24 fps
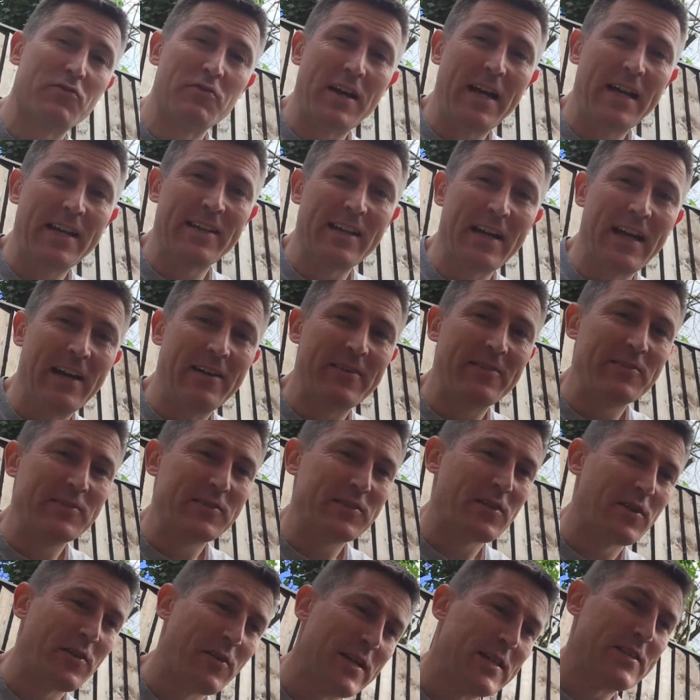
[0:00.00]
rain now,
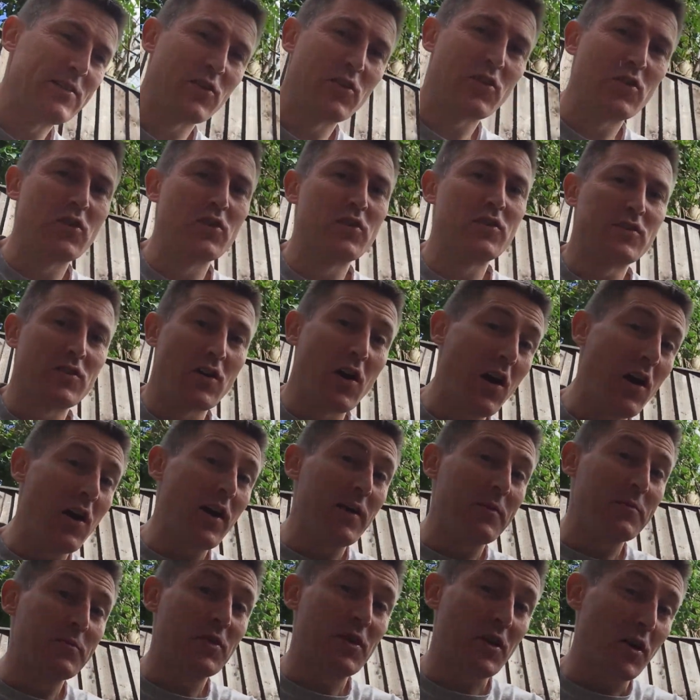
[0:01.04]
so it's a good
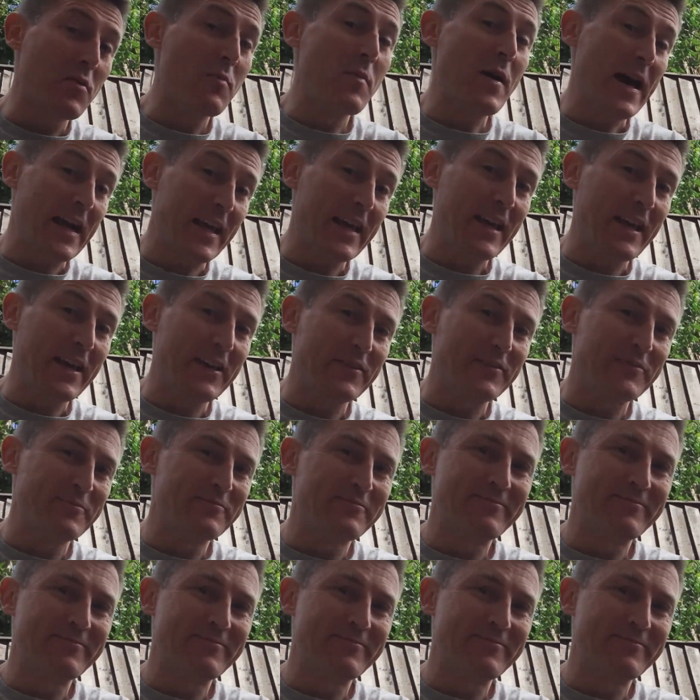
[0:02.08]
time to go back in.